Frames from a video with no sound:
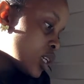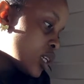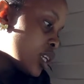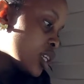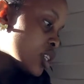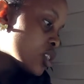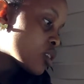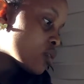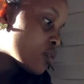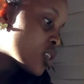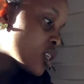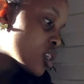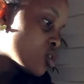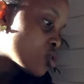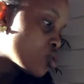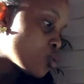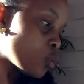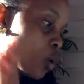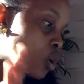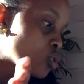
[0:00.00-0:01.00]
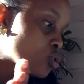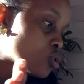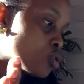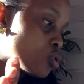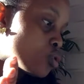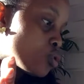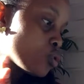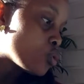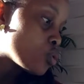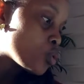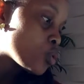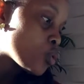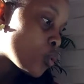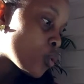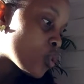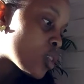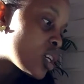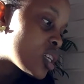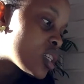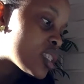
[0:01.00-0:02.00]
list of things you want to do. So
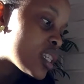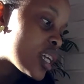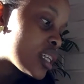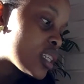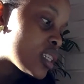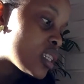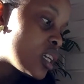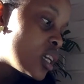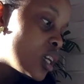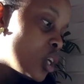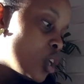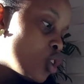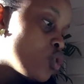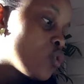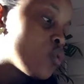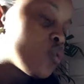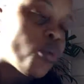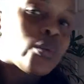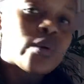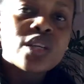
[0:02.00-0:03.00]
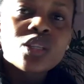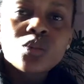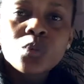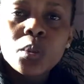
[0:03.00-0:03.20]
things that you've always